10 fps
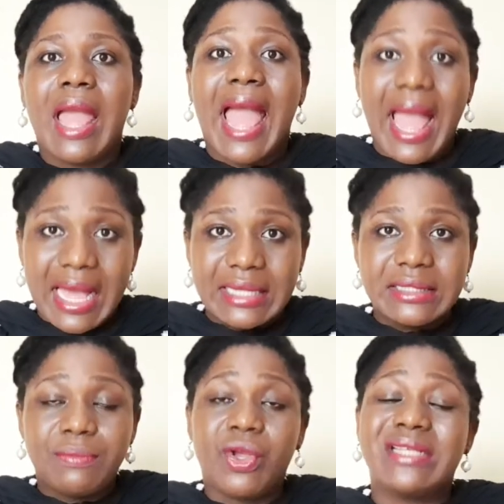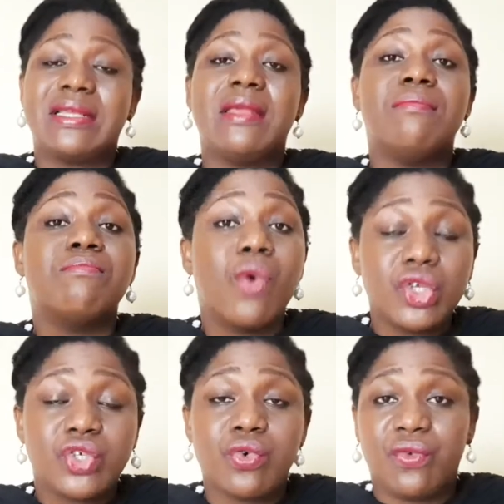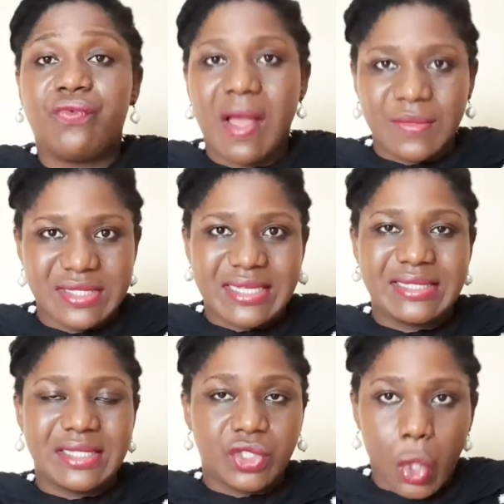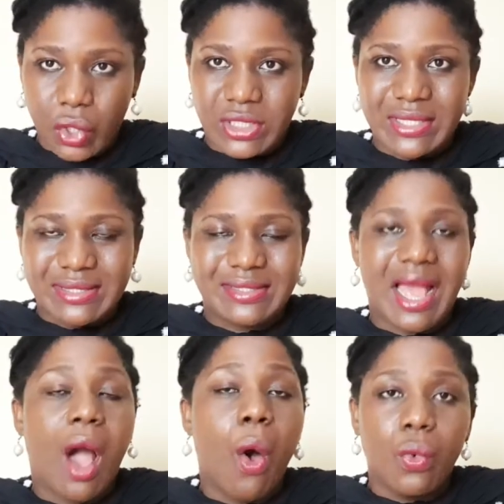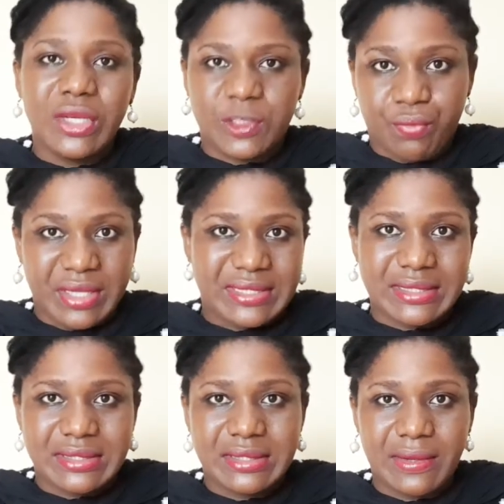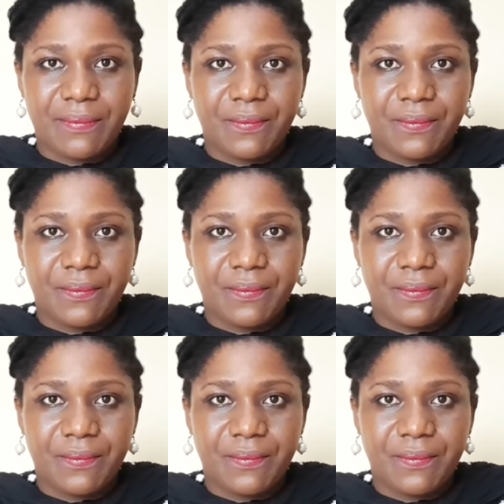and because in most good pharmacies, doctors are always present,